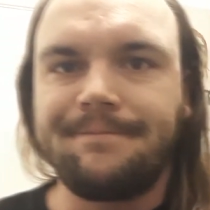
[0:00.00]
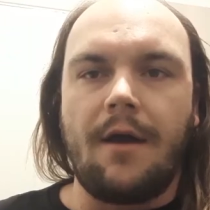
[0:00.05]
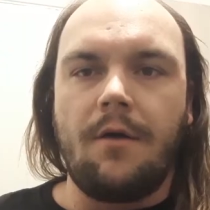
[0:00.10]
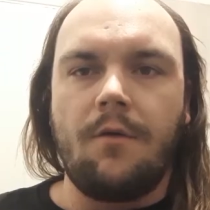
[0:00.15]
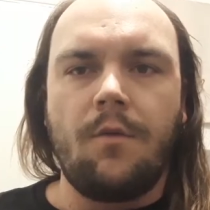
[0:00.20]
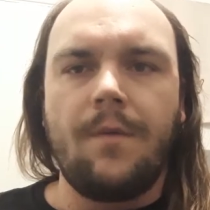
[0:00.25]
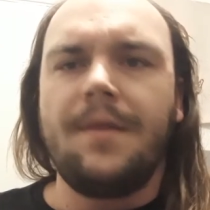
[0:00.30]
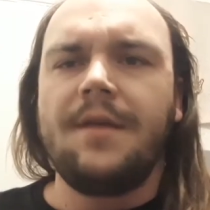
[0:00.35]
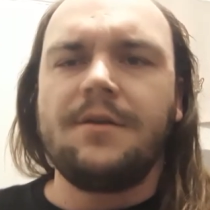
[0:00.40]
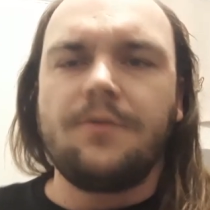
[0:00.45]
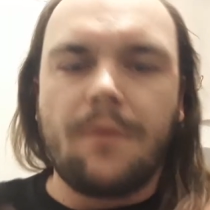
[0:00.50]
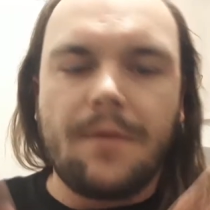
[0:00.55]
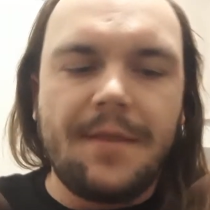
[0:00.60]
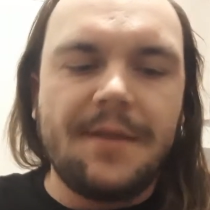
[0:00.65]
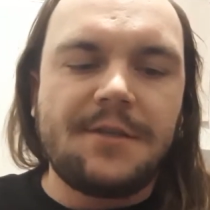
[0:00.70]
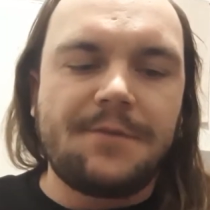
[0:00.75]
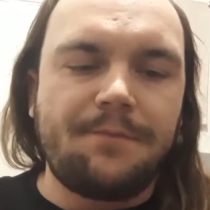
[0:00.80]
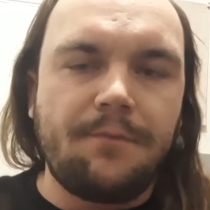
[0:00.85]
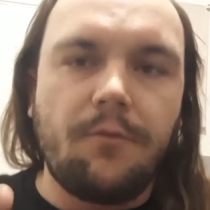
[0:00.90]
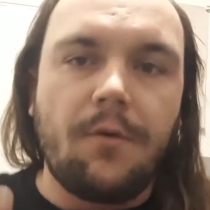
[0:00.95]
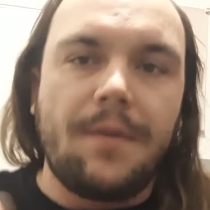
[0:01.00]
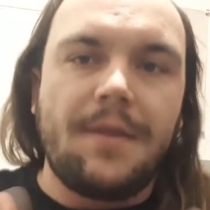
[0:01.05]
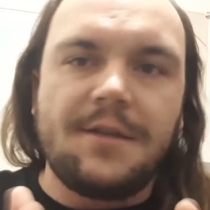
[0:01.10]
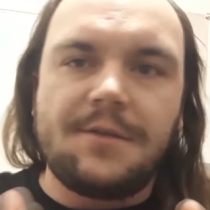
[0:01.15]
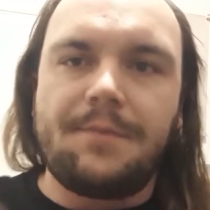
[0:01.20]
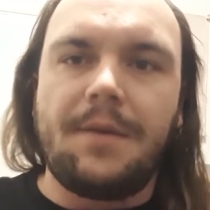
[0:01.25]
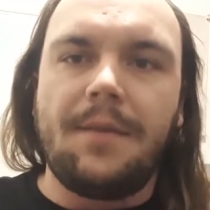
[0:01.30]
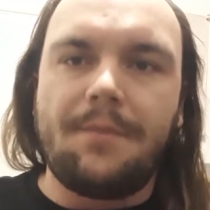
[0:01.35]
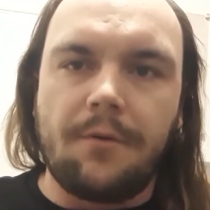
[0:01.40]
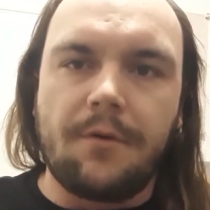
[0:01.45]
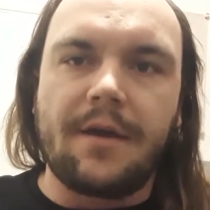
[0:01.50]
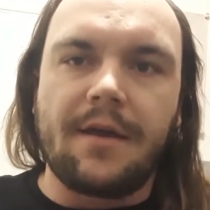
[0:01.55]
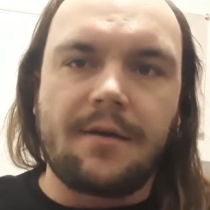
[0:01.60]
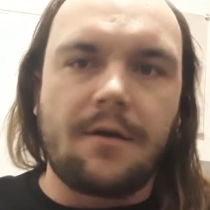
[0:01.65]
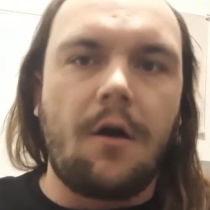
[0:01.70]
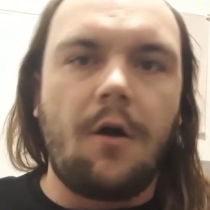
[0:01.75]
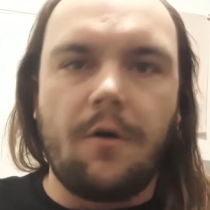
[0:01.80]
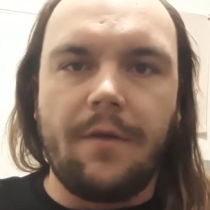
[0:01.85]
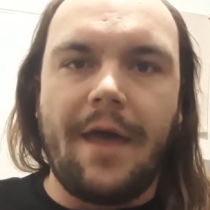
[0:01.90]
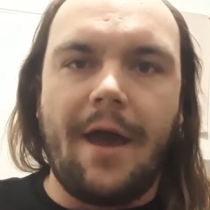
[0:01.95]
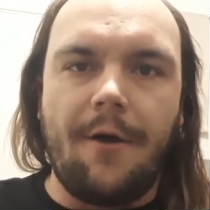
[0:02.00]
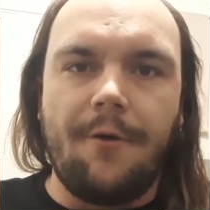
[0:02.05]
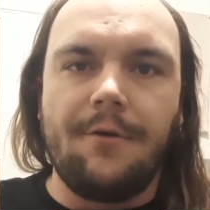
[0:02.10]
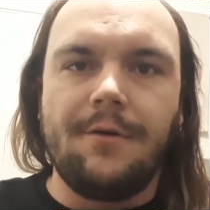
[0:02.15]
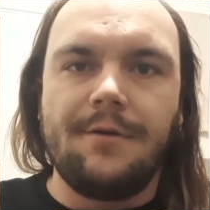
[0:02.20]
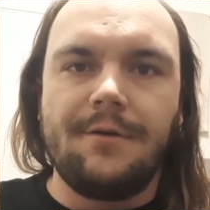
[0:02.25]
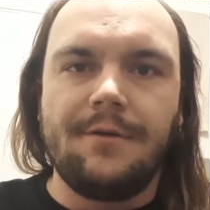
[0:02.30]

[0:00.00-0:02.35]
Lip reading: When these people get called out,